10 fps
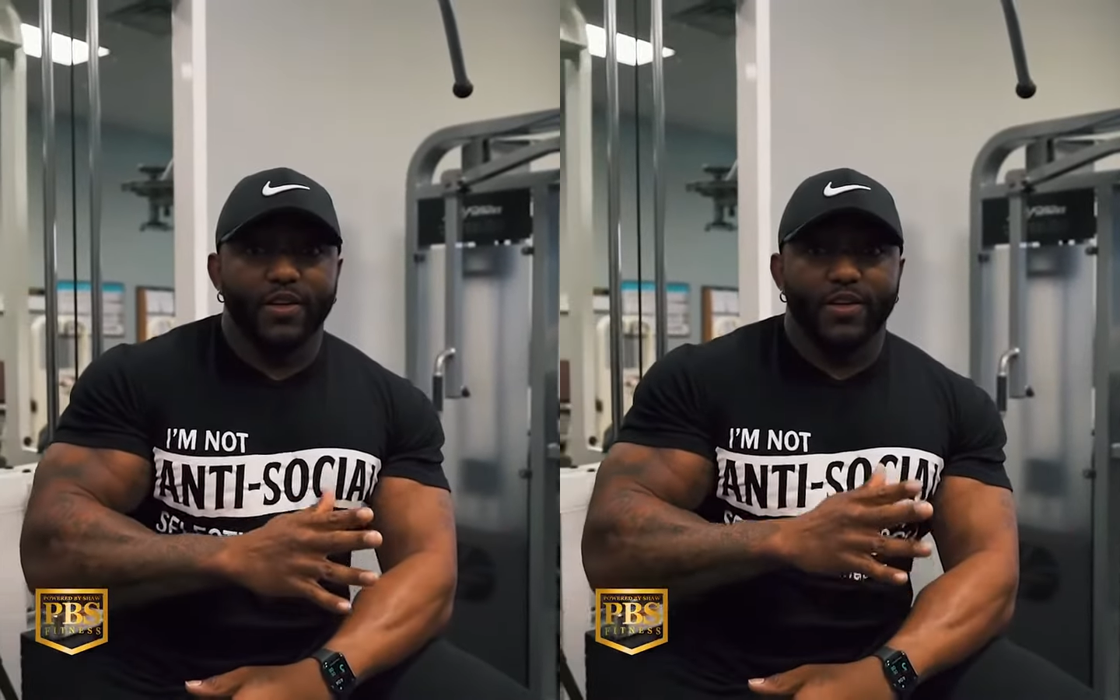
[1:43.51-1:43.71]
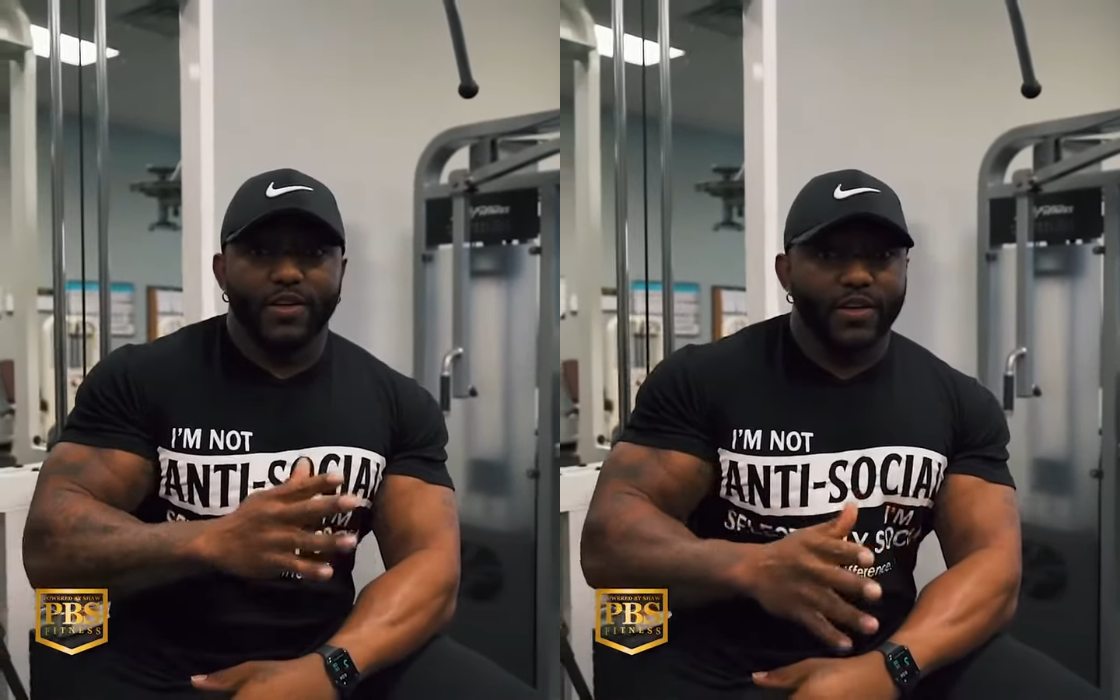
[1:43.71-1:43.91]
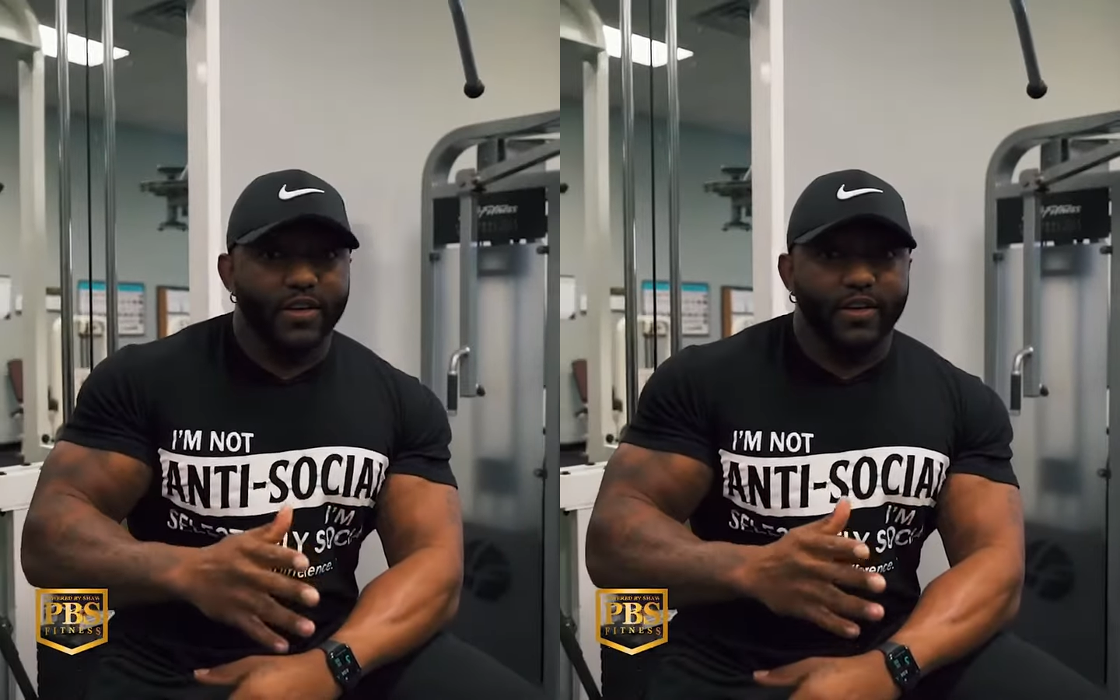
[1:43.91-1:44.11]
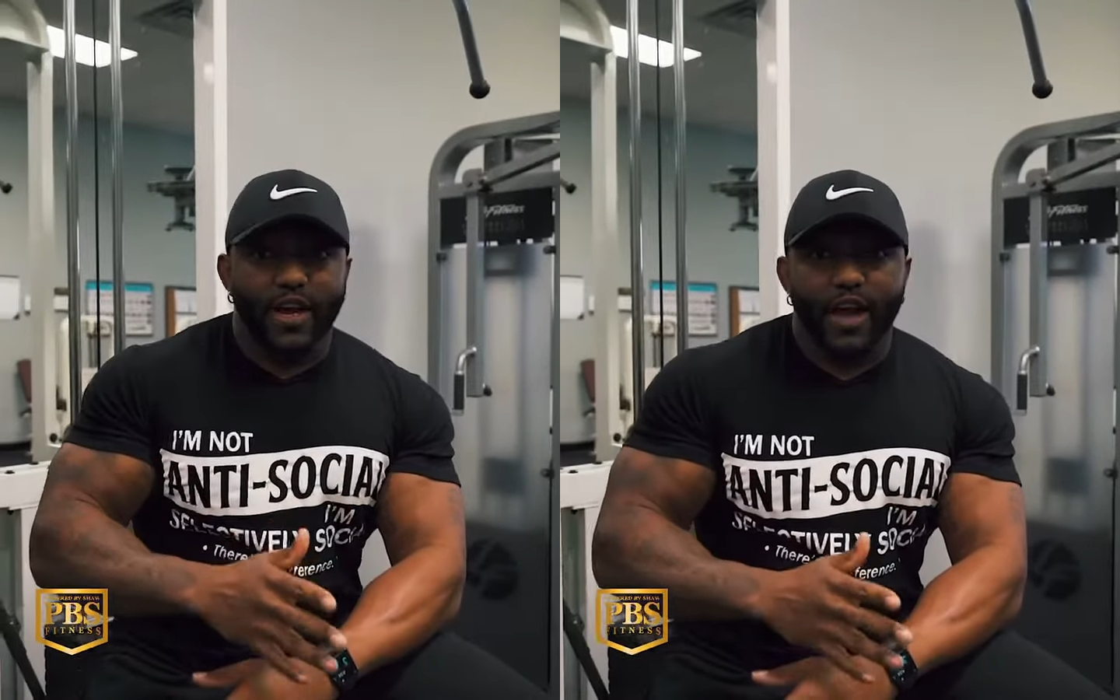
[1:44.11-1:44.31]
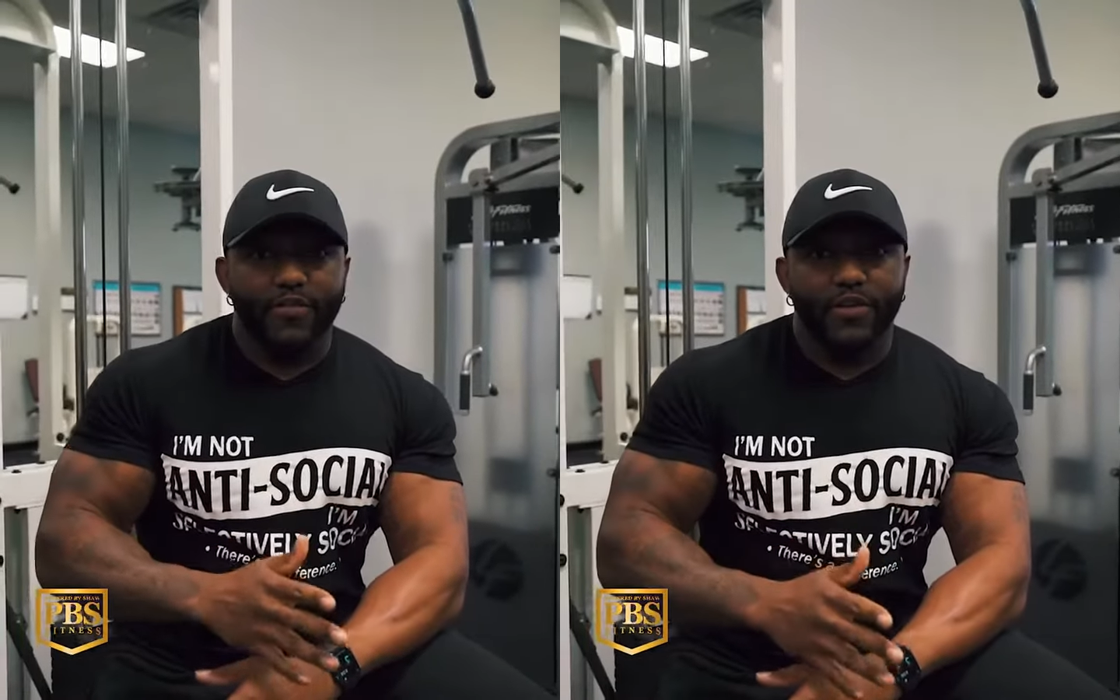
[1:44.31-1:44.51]
a year,
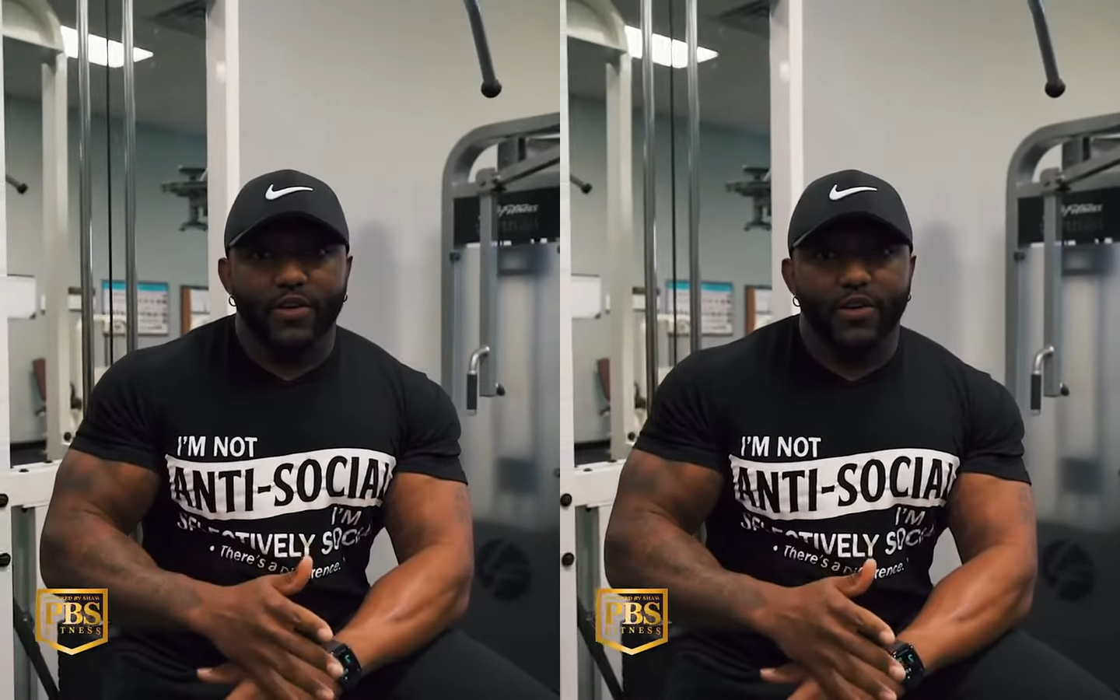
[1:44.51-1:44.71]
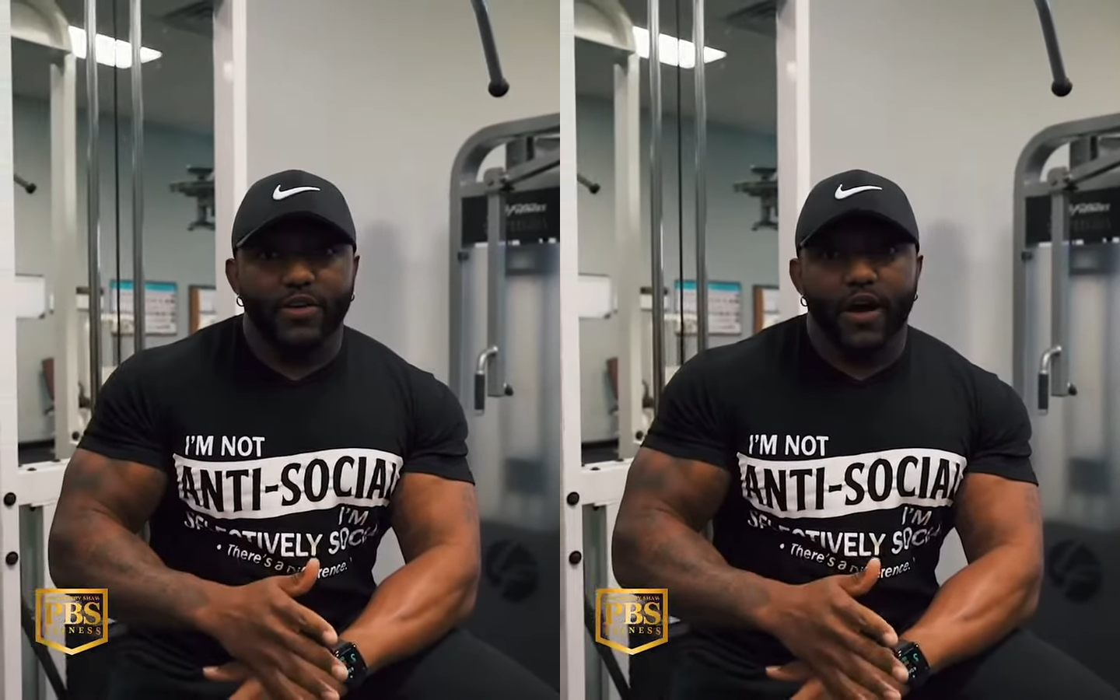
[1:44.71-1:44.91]
half a year,